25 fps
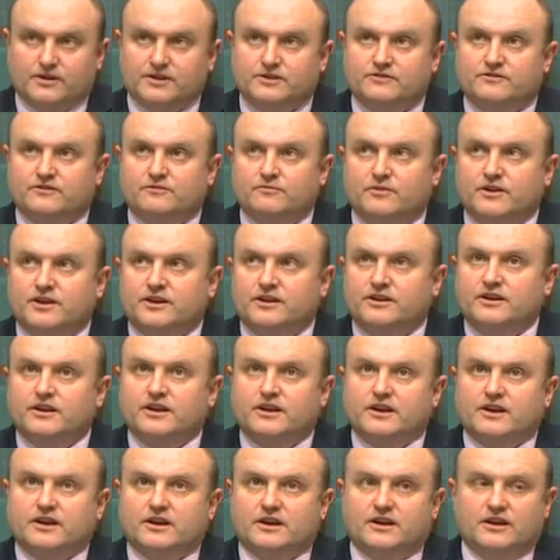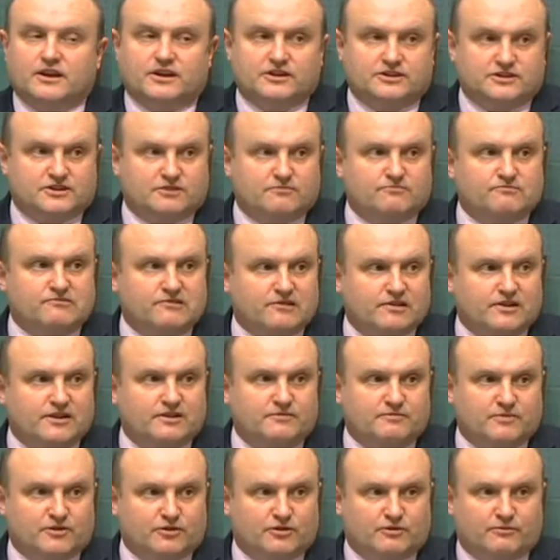It, to me, it's a
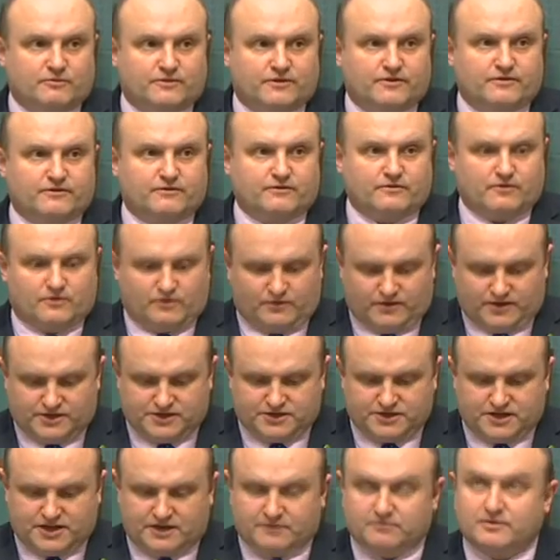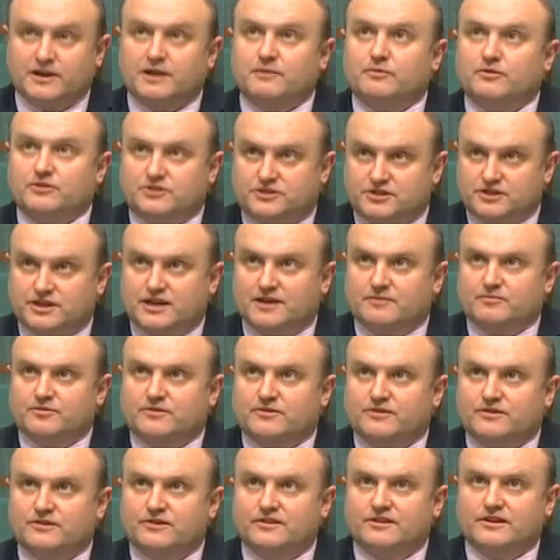brilliant bill, and with all these young people I see up
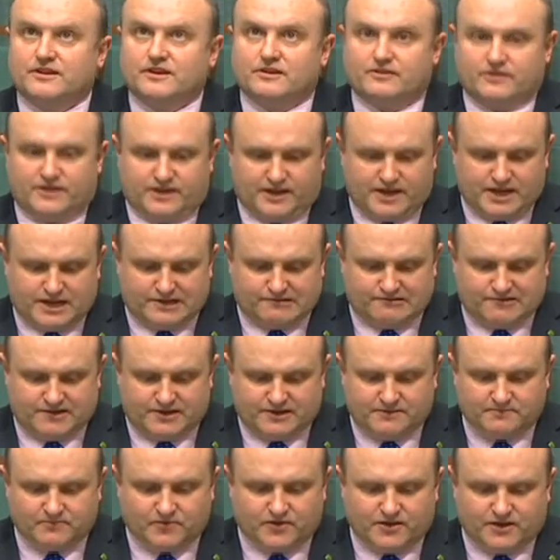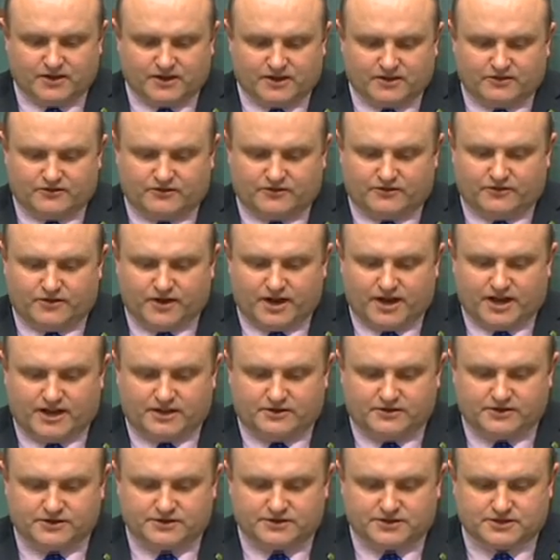in the gallery
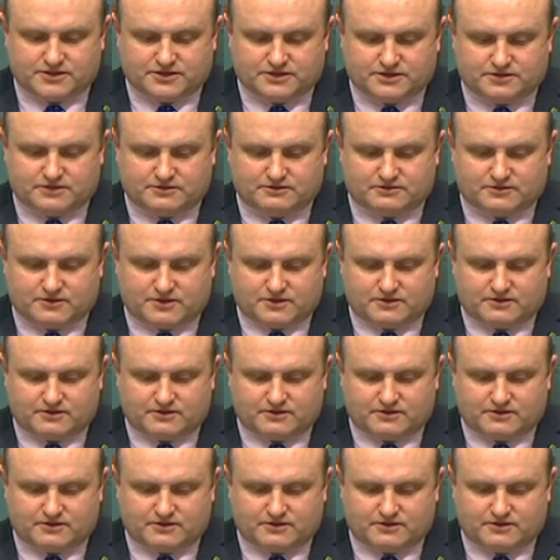today, this is